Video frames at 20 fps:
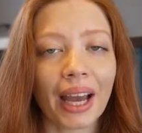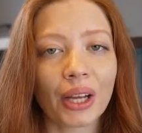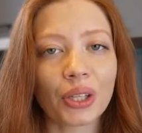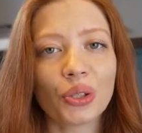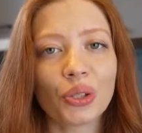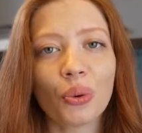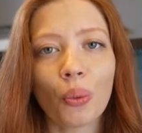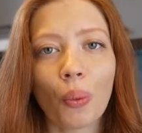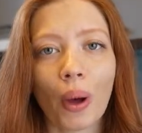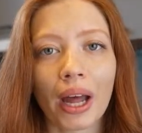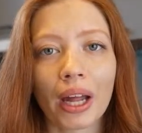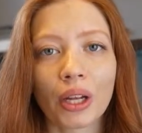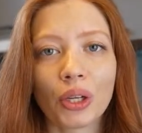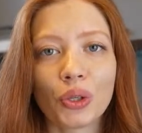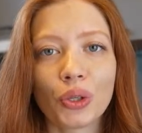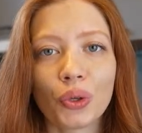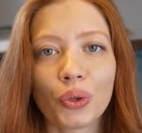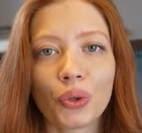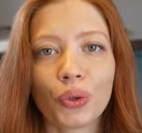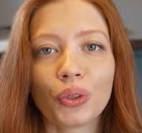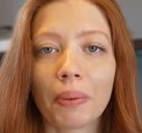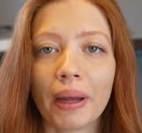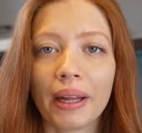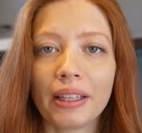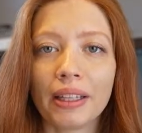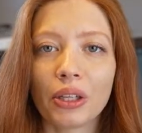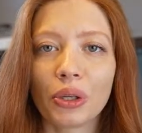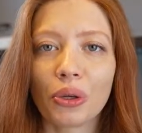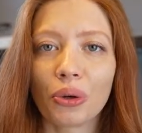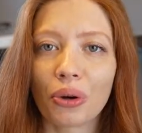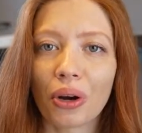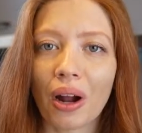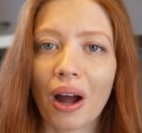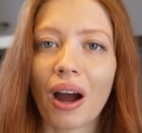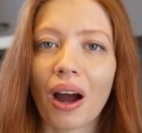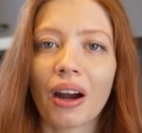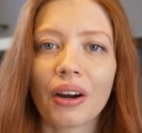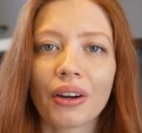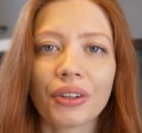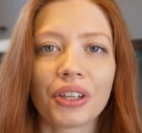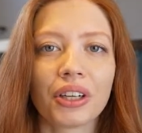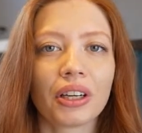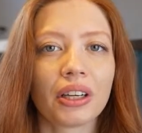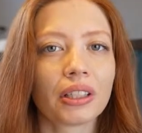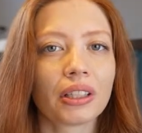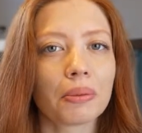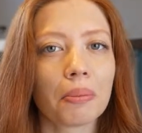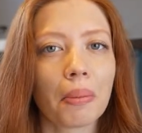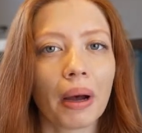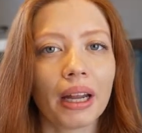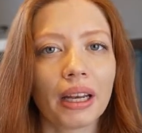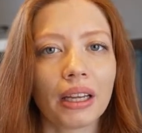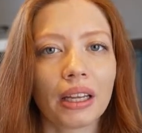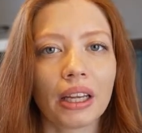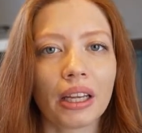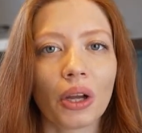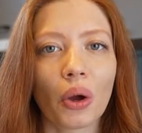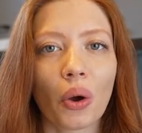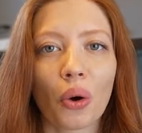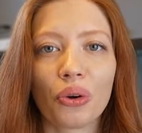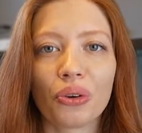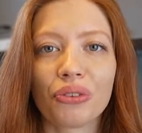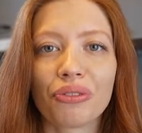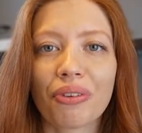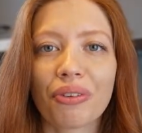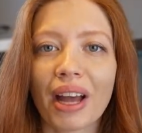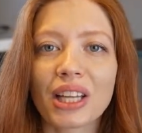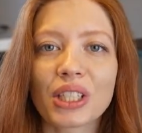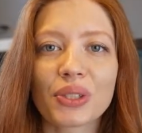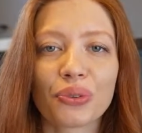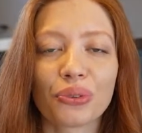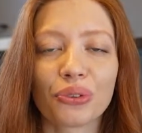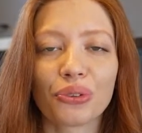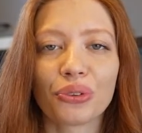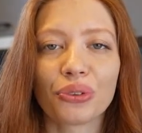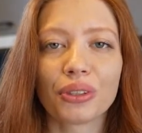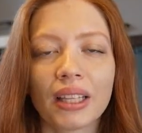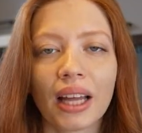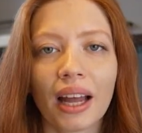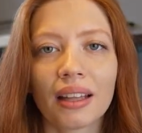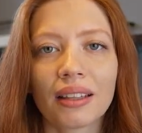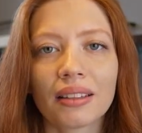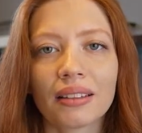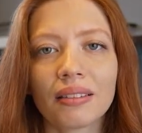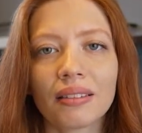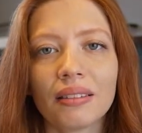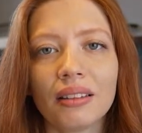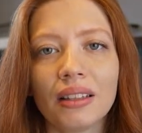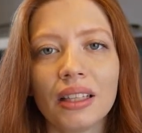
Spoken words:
I don't want you spending your hard-earned money on fast food that